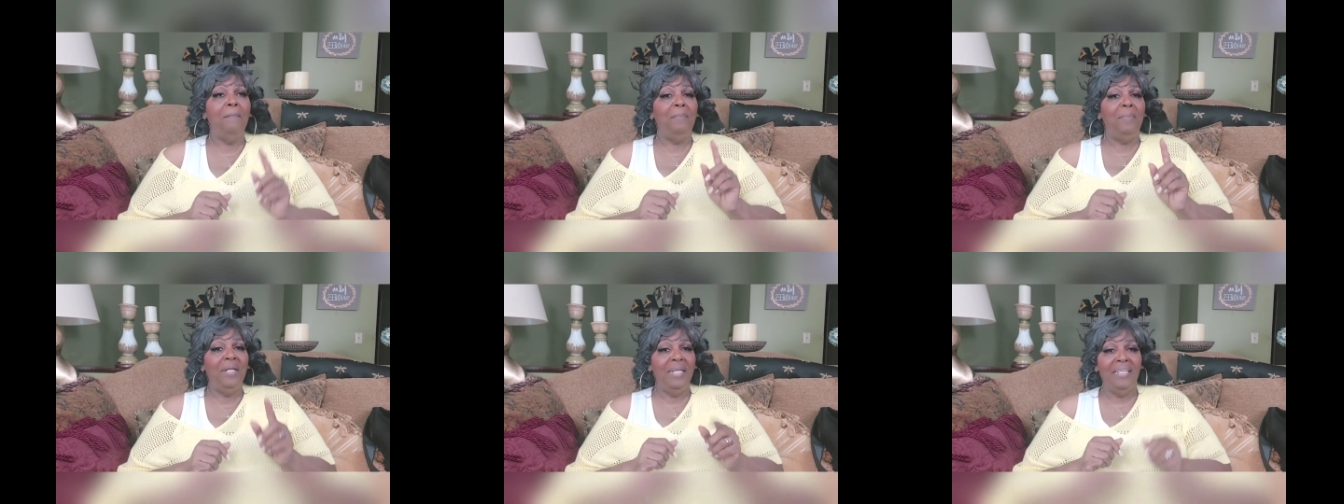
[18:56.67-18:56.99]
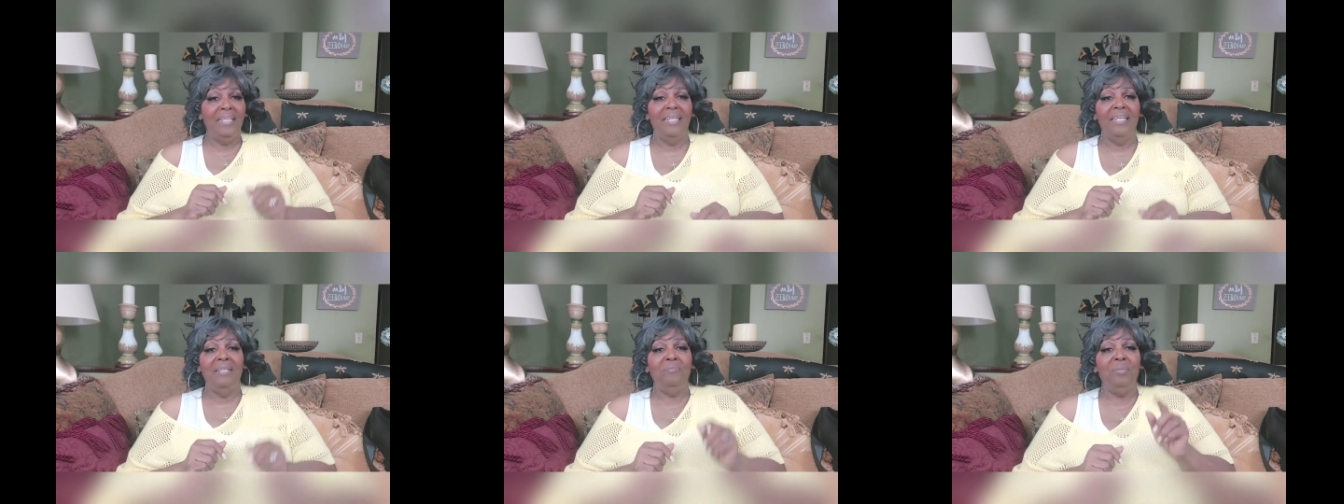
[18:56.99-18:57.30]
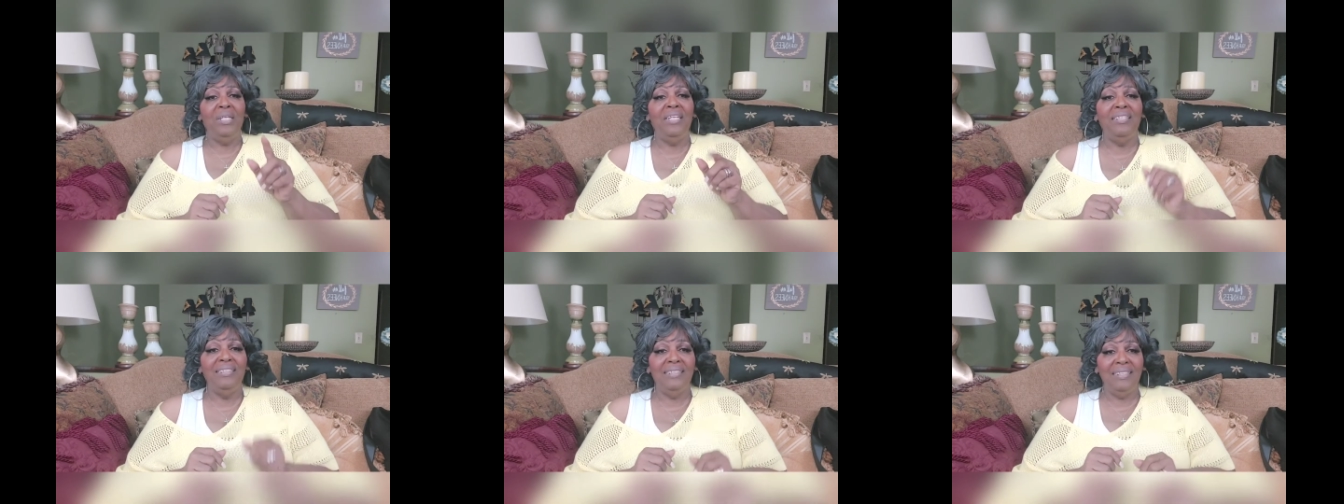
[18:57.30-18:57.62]
but
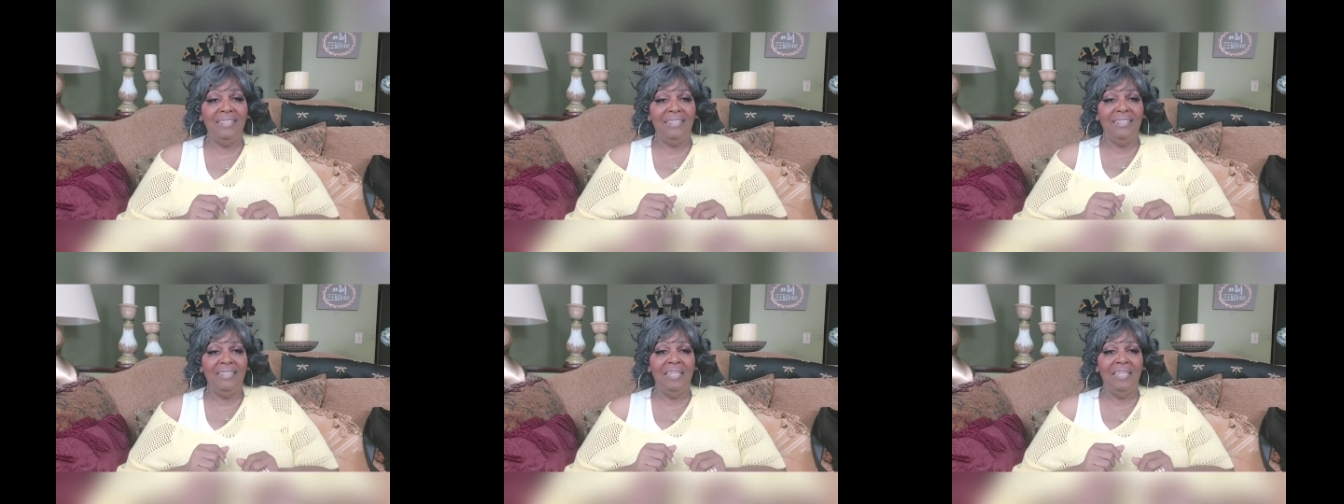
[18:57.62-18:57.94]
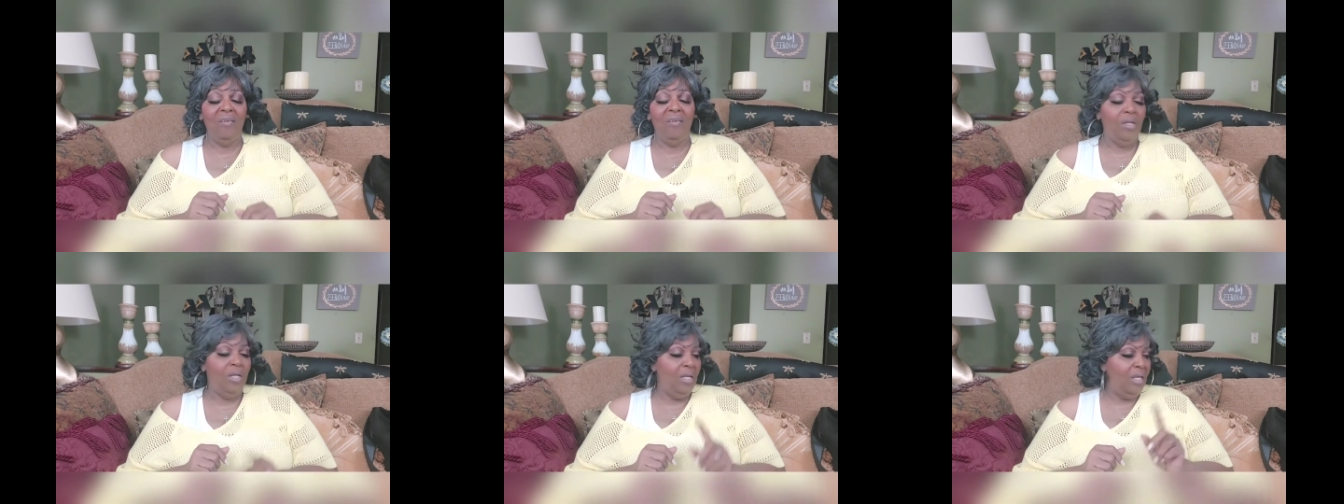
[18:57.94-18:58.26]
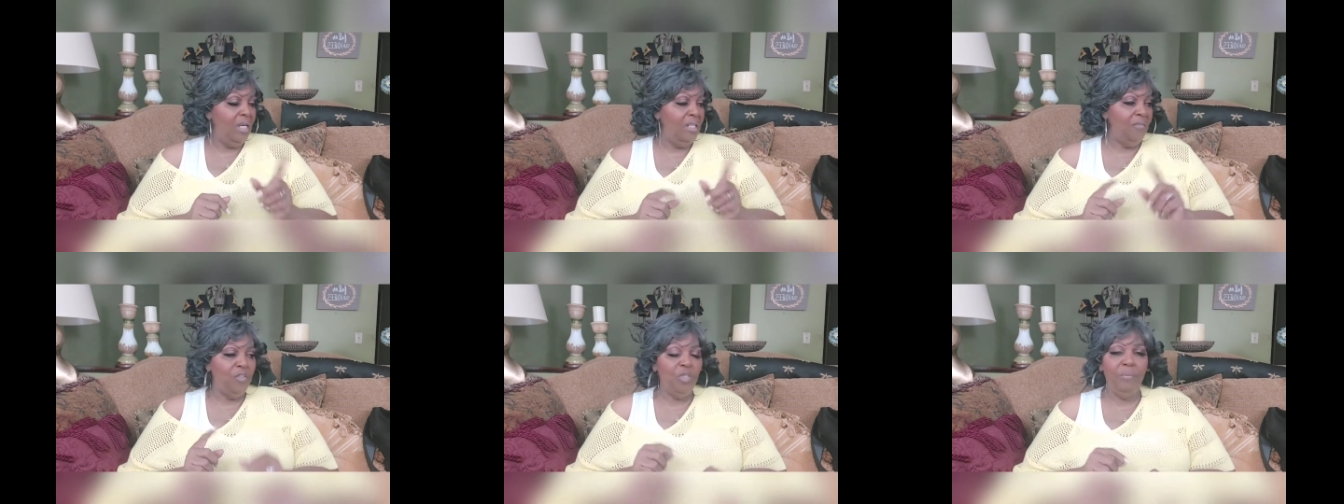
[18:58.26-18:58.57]
be good to yourself.
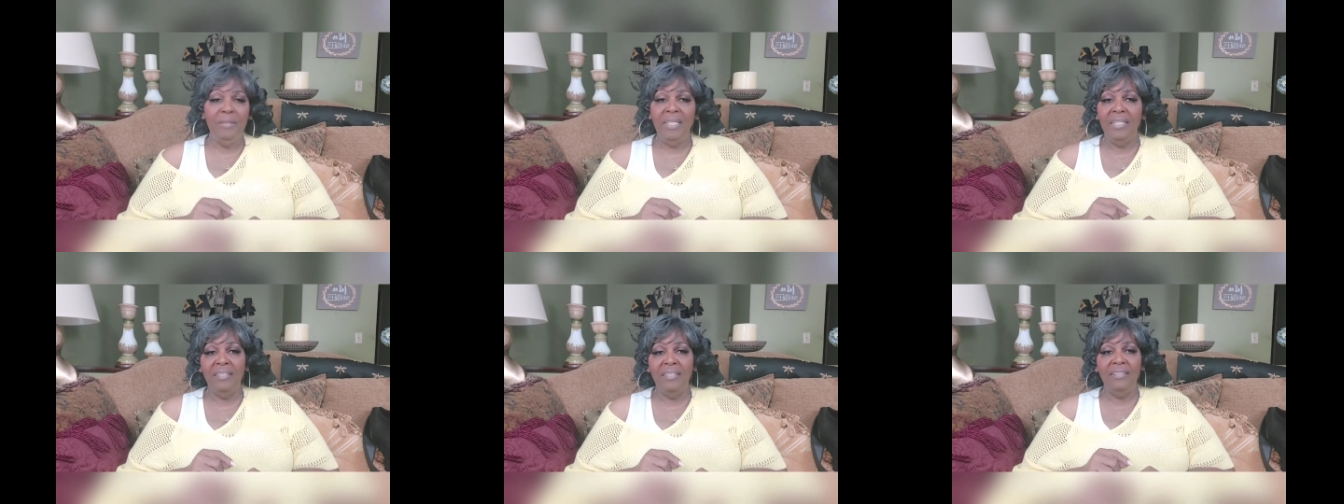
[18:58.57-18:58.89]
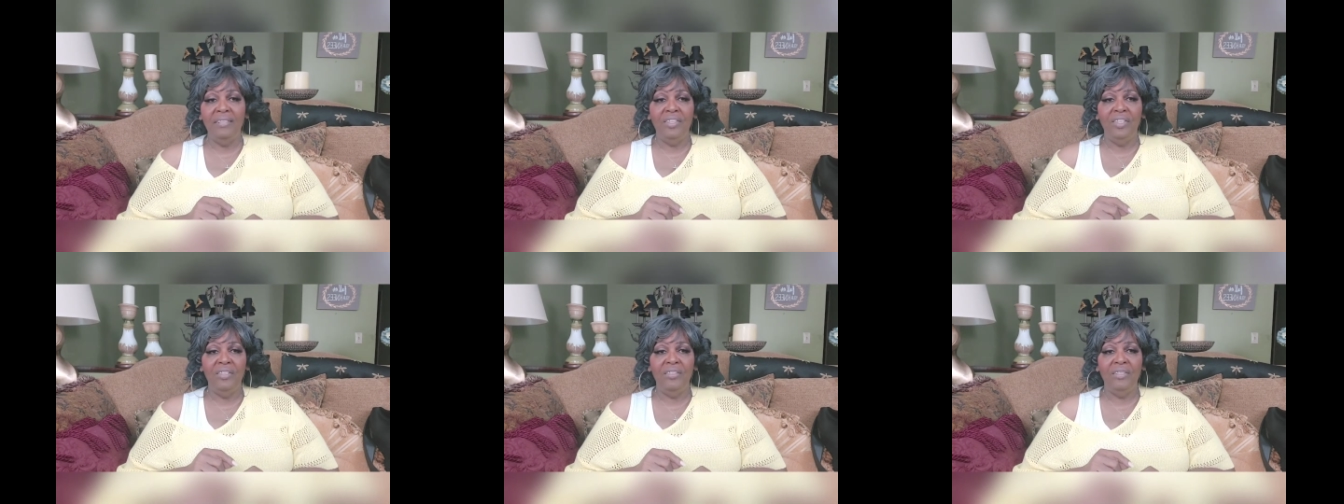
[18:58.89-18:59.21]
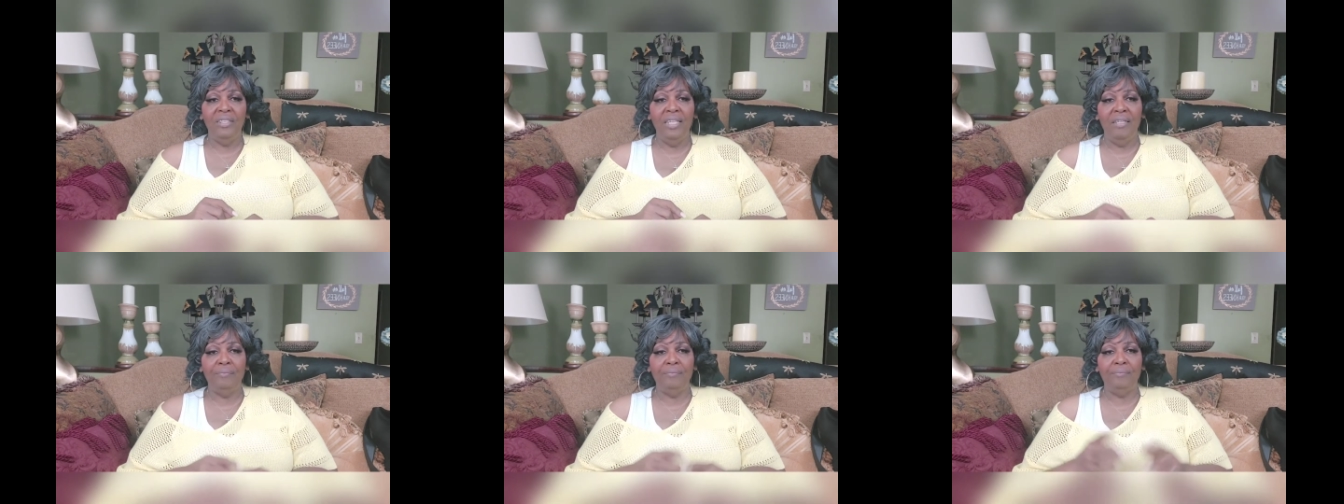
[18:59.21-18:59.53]
And if you be good to
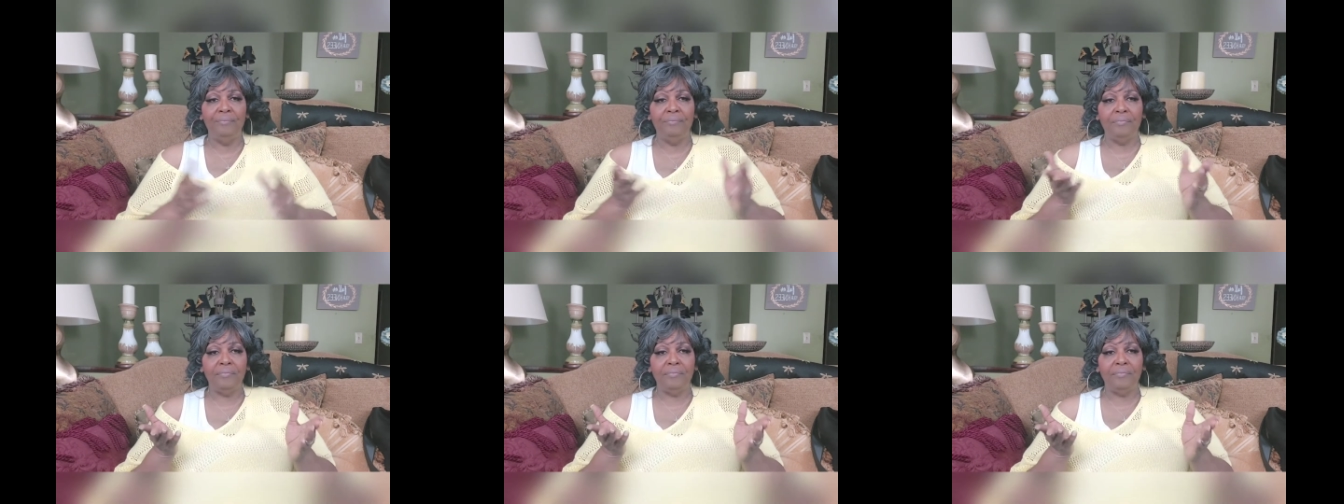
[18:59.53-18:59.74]
yourself,